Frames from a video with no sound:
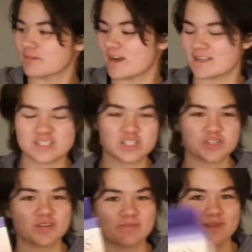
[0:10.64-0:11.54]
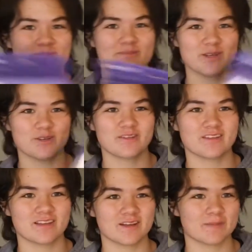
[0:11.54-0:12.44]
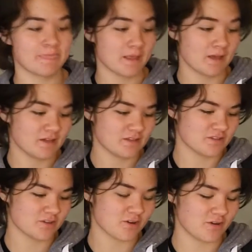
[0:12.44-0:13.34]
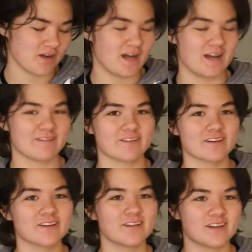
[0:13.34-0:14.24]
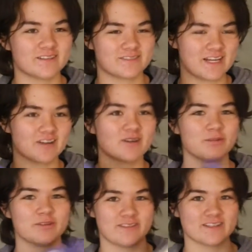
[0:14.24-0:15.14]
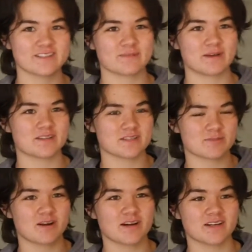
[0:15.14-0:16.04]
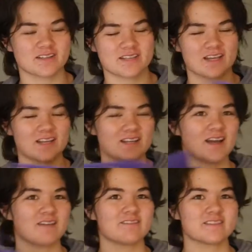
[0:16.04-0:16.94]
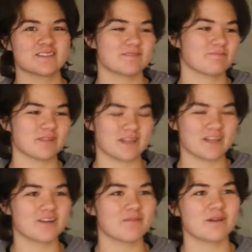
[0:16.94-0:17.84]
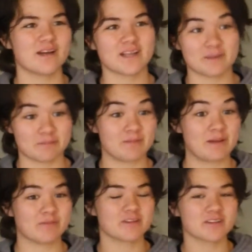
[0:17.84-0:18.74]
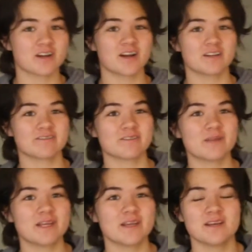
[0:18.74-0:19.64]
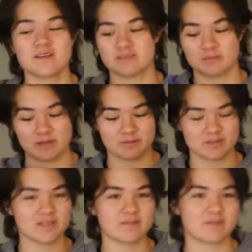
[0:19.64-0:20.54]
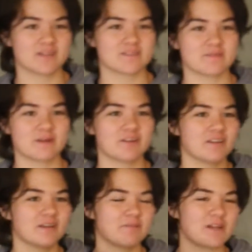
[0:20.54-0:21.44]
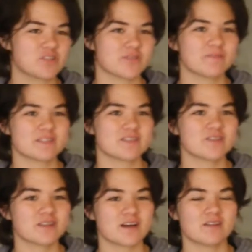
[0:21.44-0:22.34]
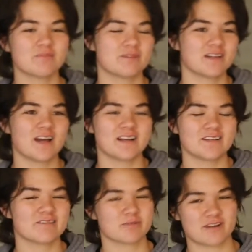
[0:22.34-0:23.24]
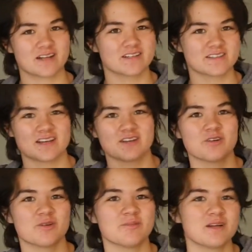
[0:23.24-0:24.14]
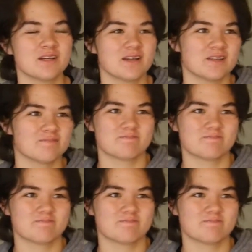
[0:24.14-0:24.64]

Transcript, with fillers: brass trumpet mute thing. So I've heard a lot of terrible things about this product and I wasn't planning on buying it but my brother got it for me for my birthday because apparently my trumpet's too loud but I never practice at home.